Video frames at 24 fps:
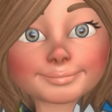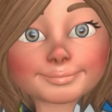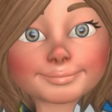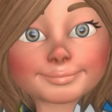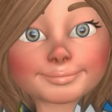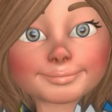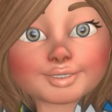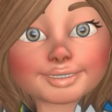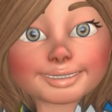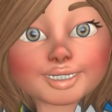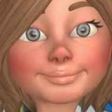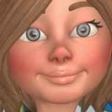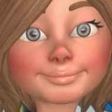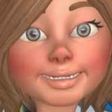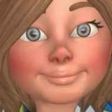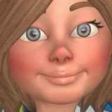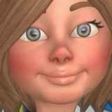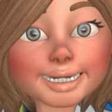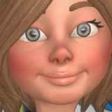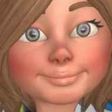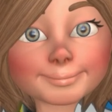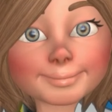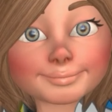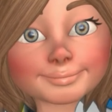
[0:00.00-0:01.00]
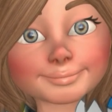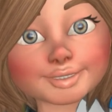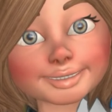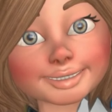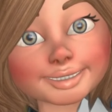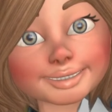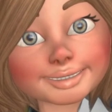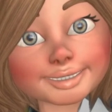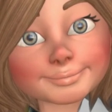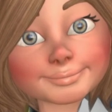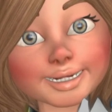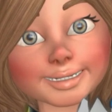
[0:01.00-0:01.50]
the most important
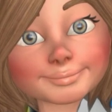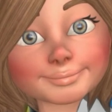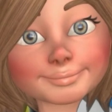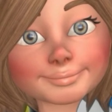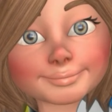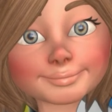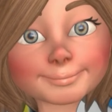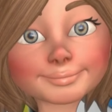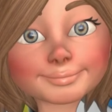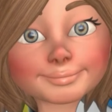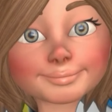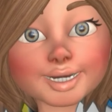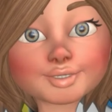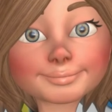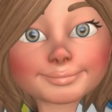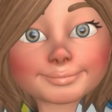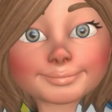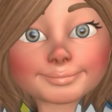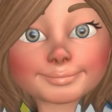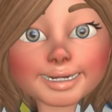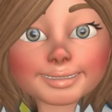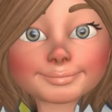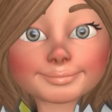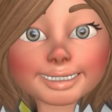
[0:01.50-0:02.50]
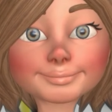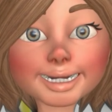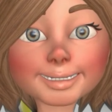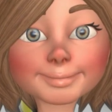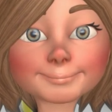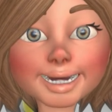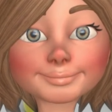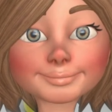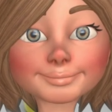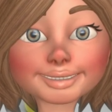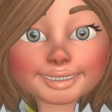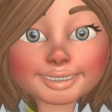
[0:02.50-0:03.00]
challenges and safety
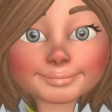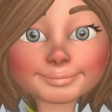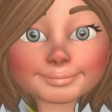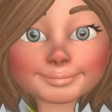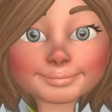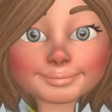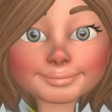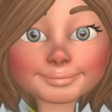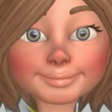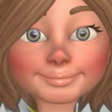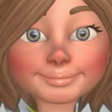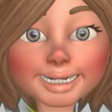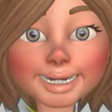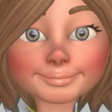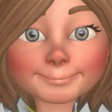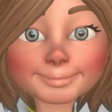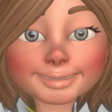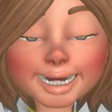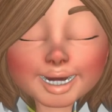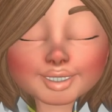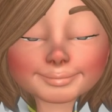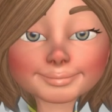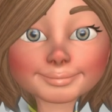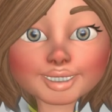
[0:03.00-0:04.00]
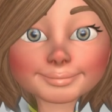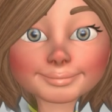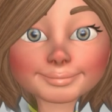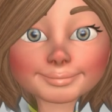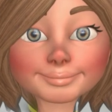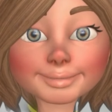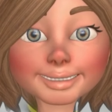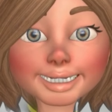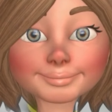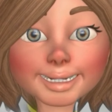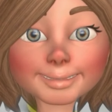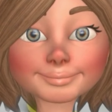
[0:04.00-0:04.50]
considerations, is how the ash is
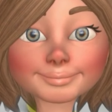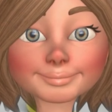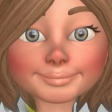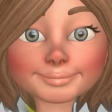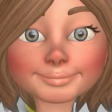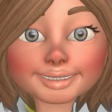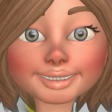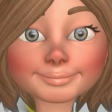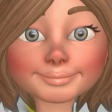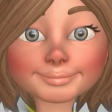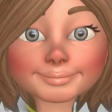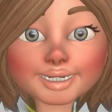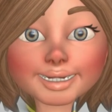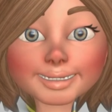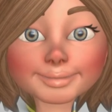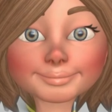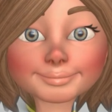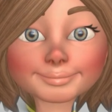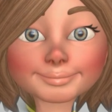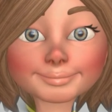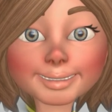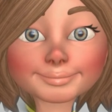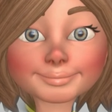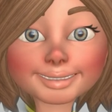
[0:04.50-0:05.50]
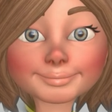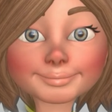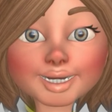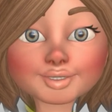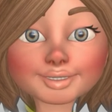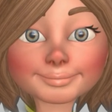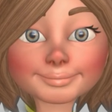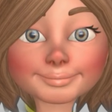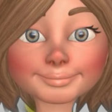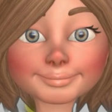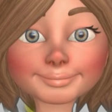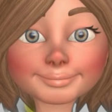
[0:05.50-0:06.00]
treated before it's mixed with the
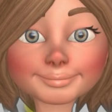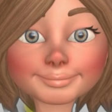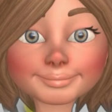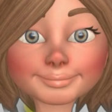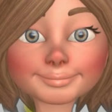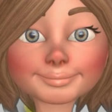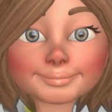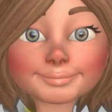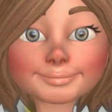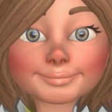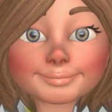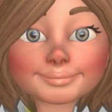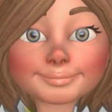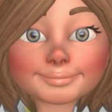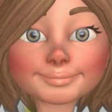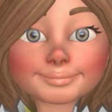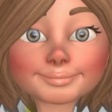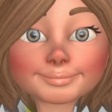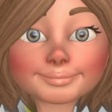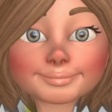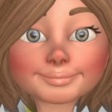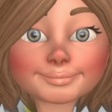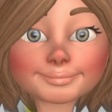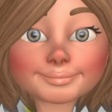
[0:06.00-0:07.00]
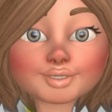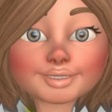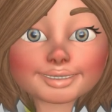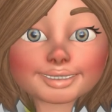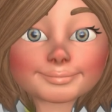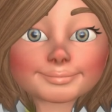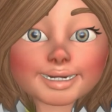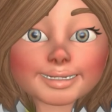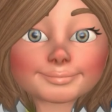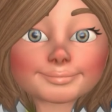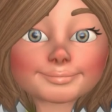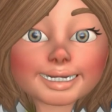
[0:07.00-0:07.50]
ink. If you
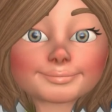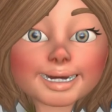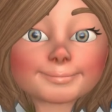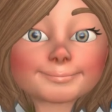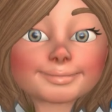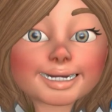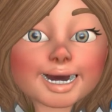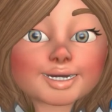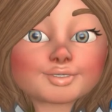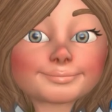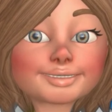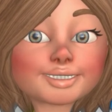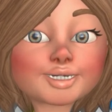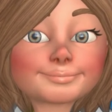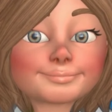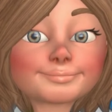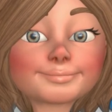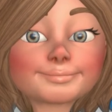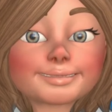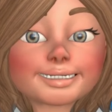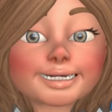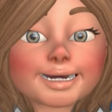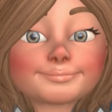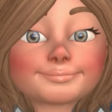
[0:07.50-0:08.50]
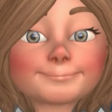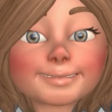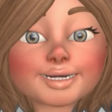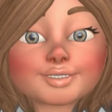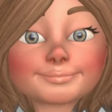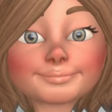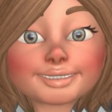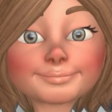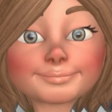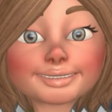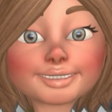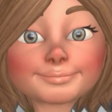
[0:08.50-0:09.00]
are considering using human
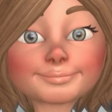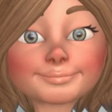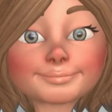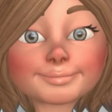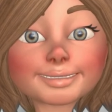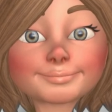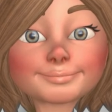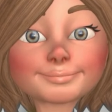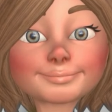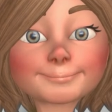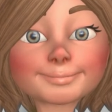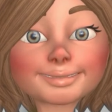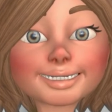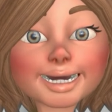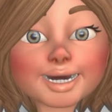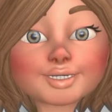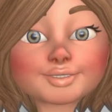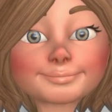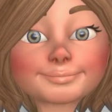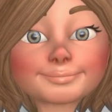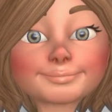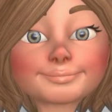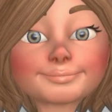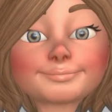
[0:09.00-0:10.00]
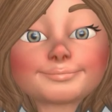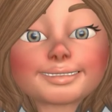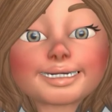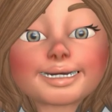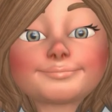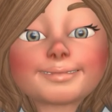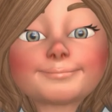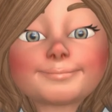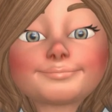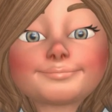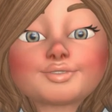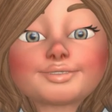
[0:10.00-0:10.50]
ashes in tattoo ink, we
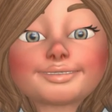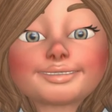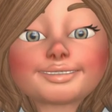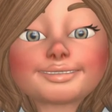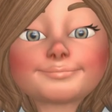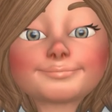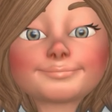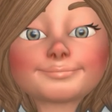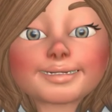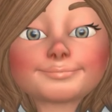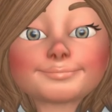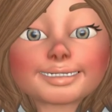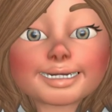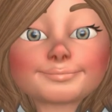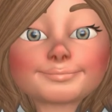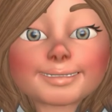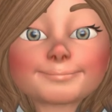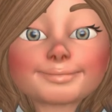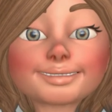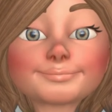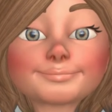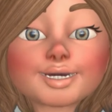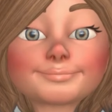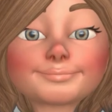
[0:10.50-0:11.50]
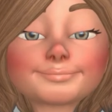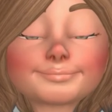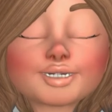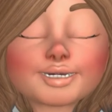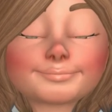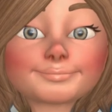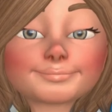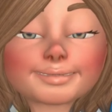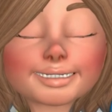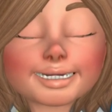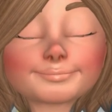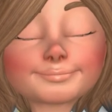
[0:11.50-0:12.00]
recommend that you consult with
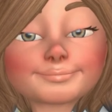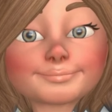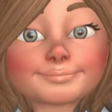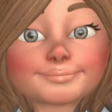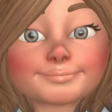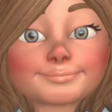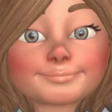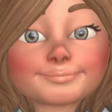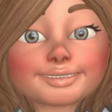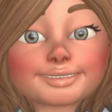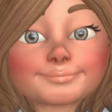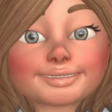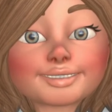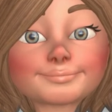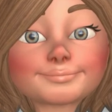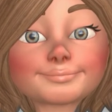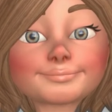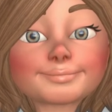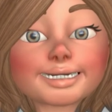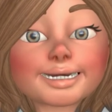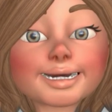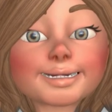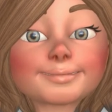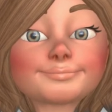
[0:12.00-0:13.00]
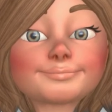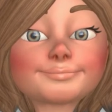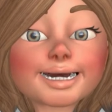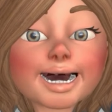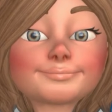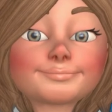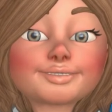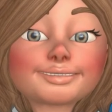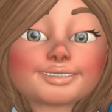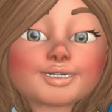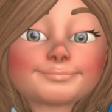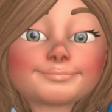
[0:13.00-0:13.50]
experts, such as Cremation
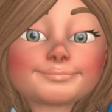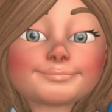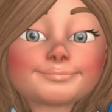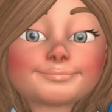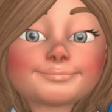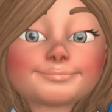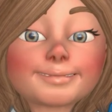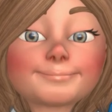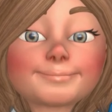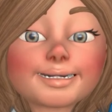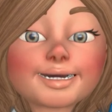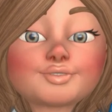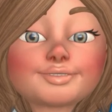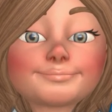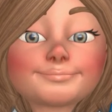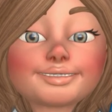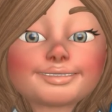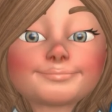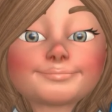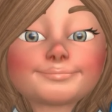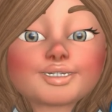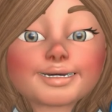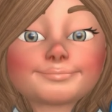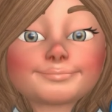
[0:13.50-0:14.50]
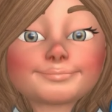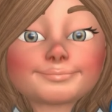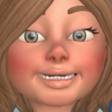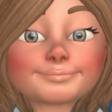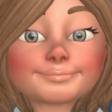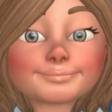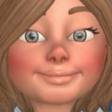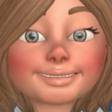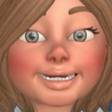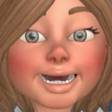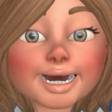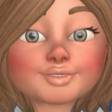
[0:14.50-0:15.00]
Inc., and they will help you through
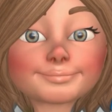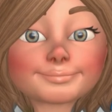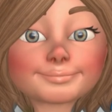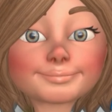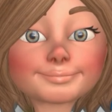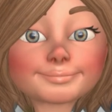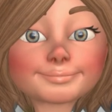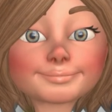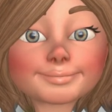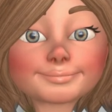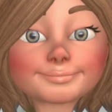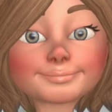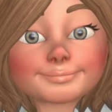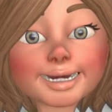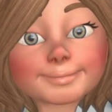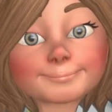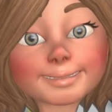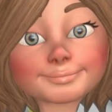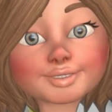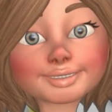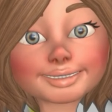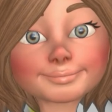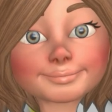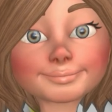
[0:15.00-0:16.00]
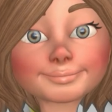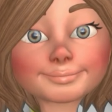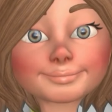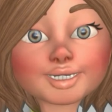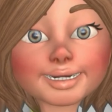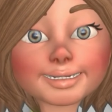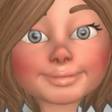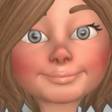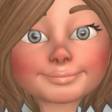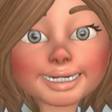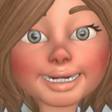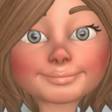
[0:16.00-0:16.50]
the very easy process of
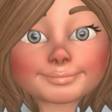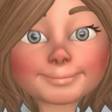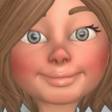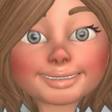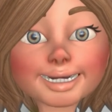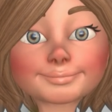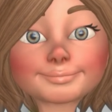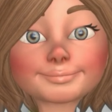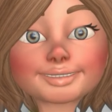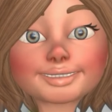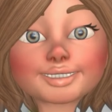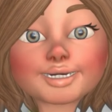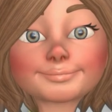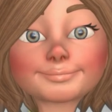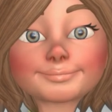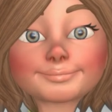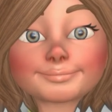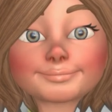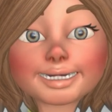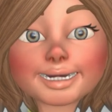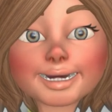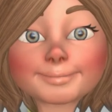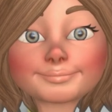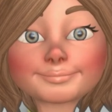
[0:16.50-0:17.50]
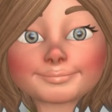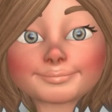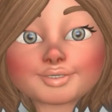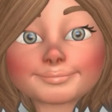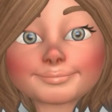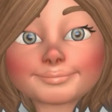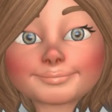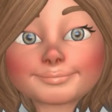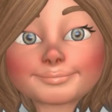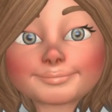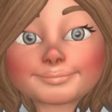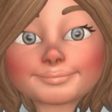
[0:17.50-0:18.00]
getting your loved one's
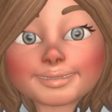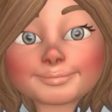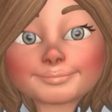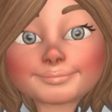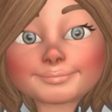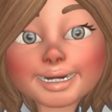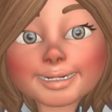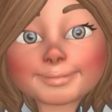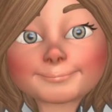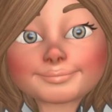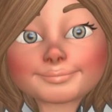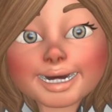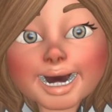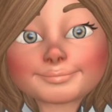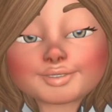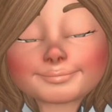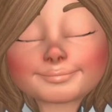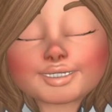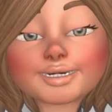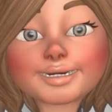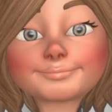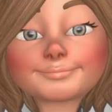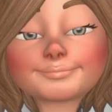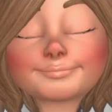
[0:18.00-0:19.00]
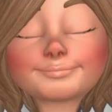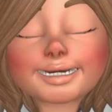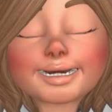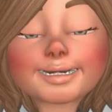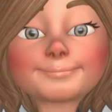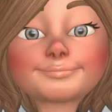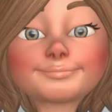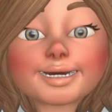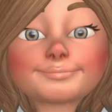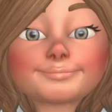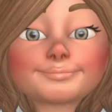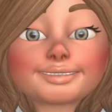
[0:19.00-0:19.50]
ashes infused into
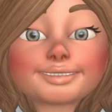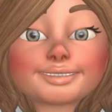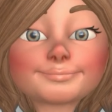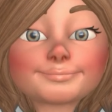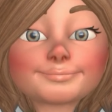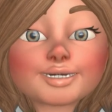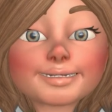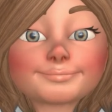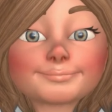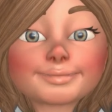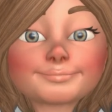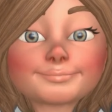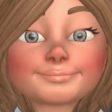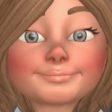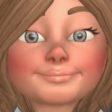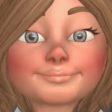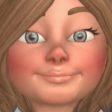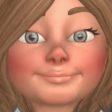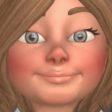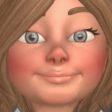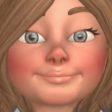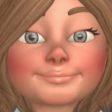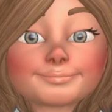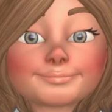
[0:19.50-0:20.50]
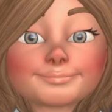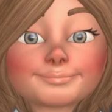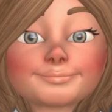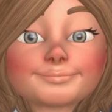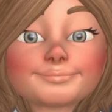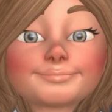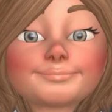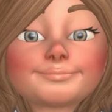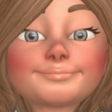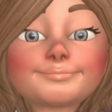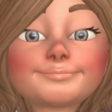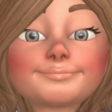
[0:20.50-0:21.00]
high-quality tattoo ink.
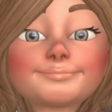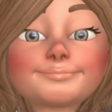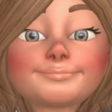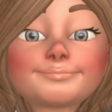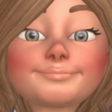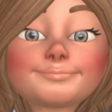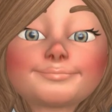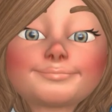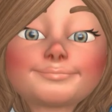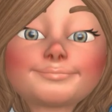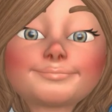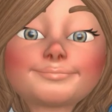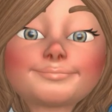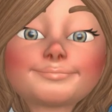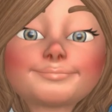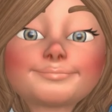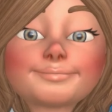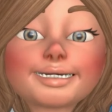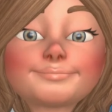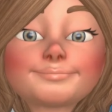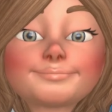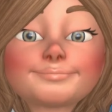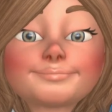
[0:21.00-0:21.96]
Yes,